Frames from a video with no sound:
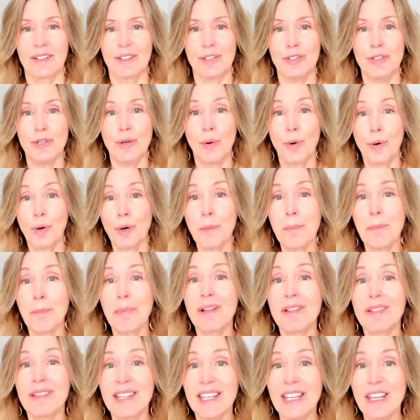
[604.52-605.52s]
your
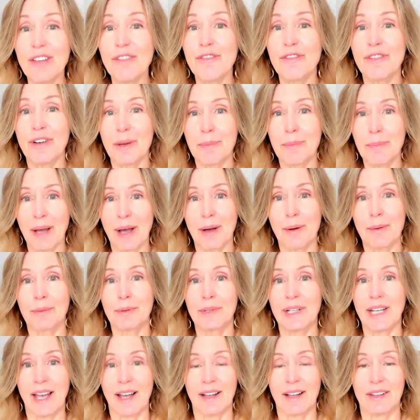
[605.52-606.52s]
belief about
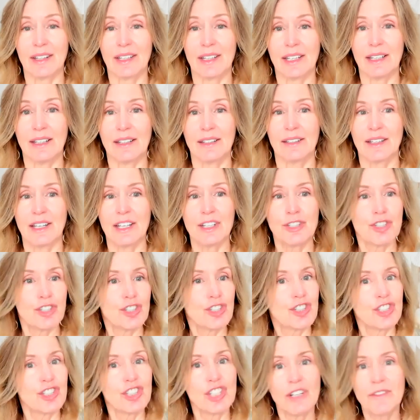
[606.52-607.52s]
reality. It
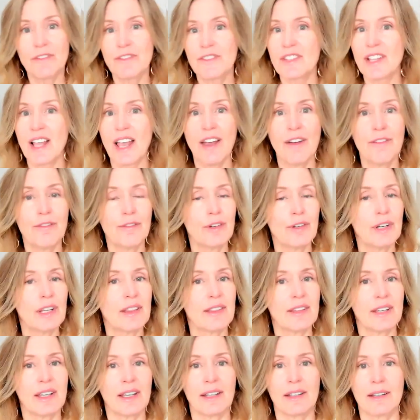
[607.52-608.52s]
shifts
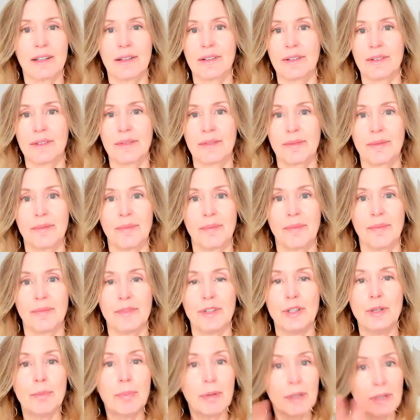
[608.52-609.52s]
everything.
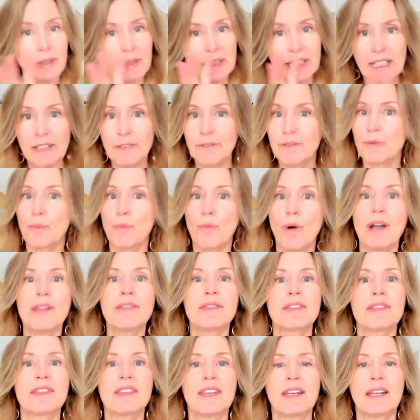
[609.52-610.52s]
You believed
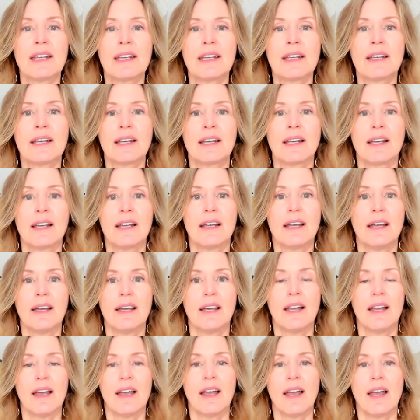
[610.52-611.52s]
one thing,
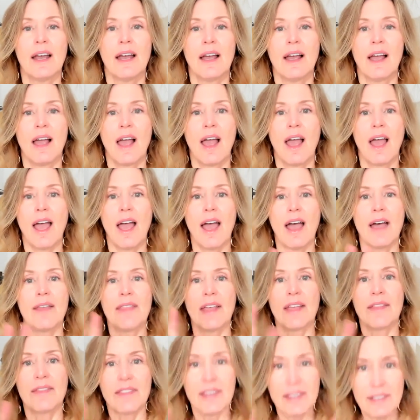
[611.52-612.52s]

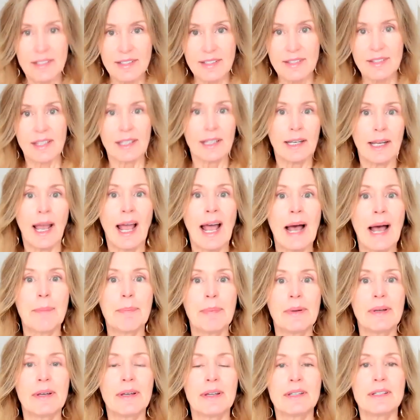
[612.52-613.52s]
and then this thing
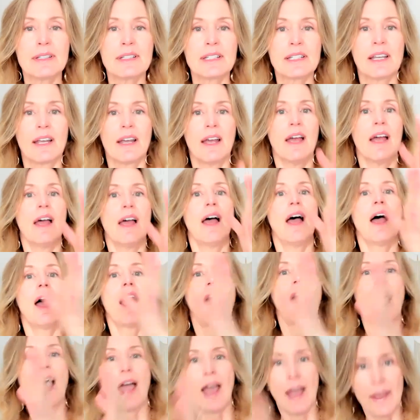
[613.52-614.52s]
happened,
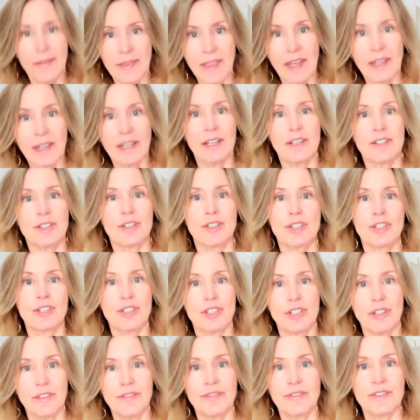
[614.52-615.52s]
and then it
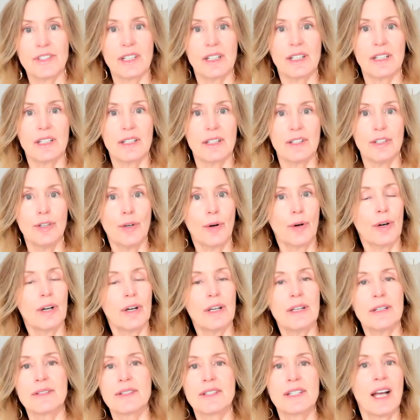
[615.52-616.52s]
shifted your
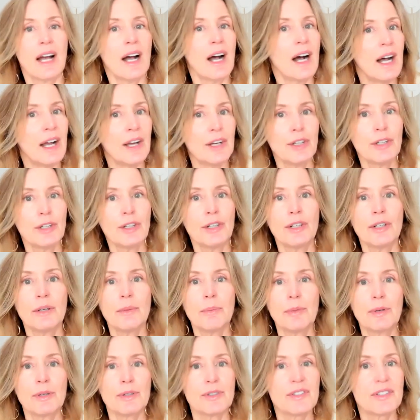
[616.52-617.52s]
entire
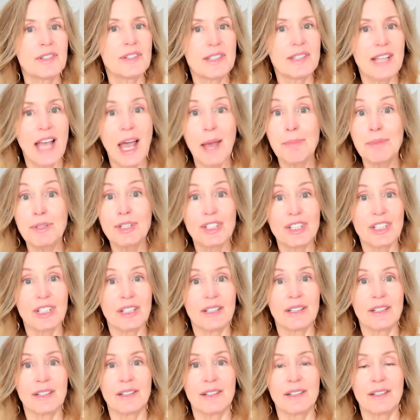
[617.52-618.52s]

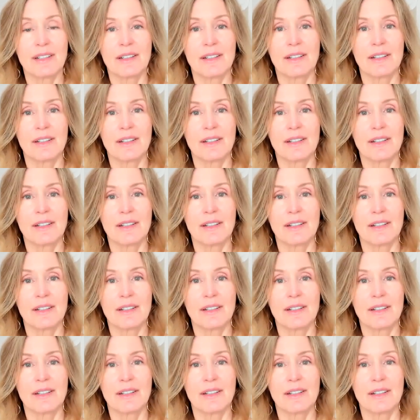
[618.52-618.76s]
perception